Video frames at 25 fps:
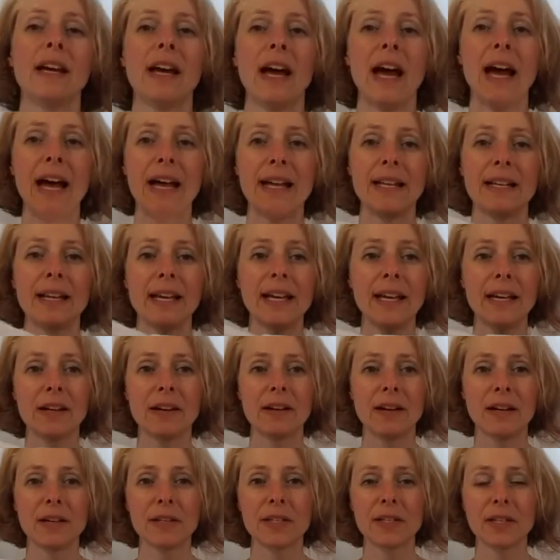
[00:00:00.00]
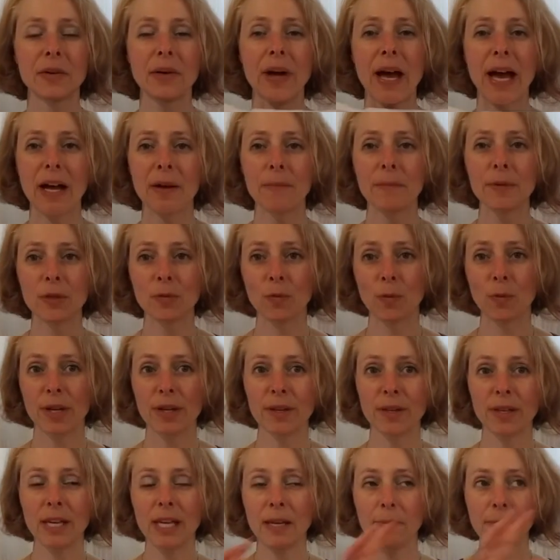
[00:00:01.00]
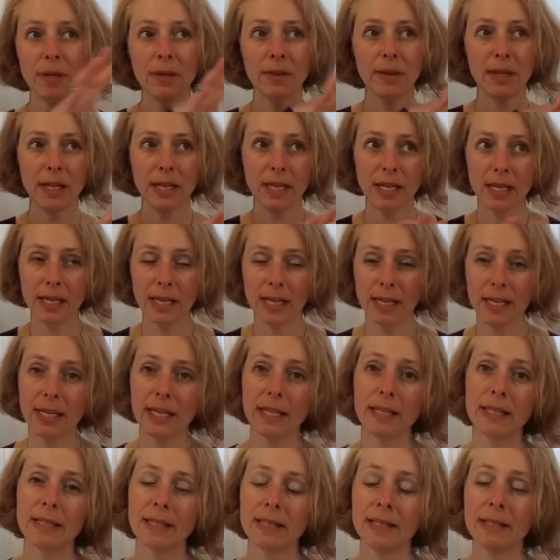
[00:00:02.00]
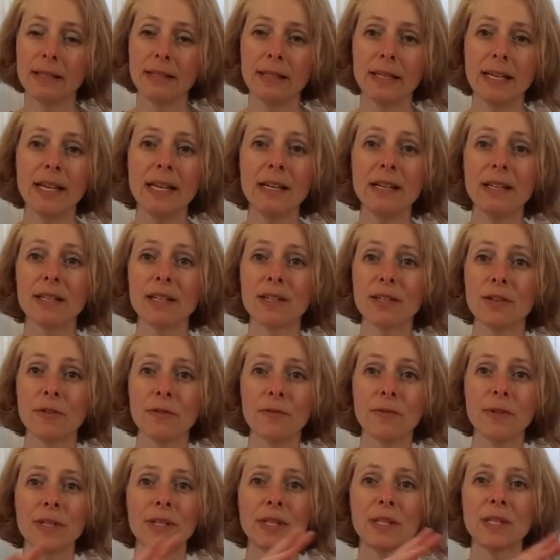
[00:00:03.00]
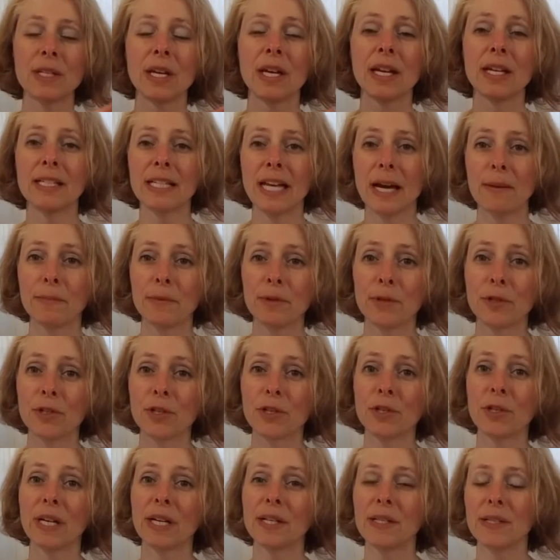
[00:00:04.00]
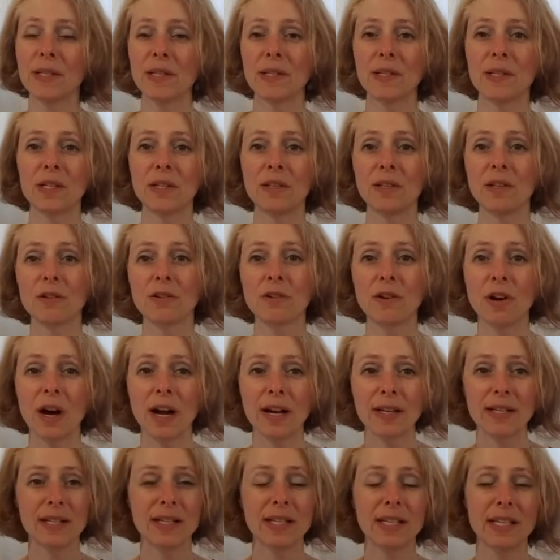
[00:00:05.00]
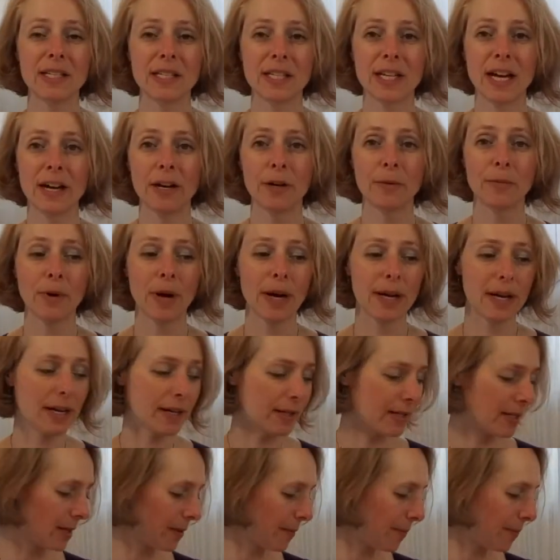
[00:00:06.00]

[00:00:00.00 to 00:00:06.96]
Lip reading: and it also helps with keeping the heat surface temperature consistent across the entire product.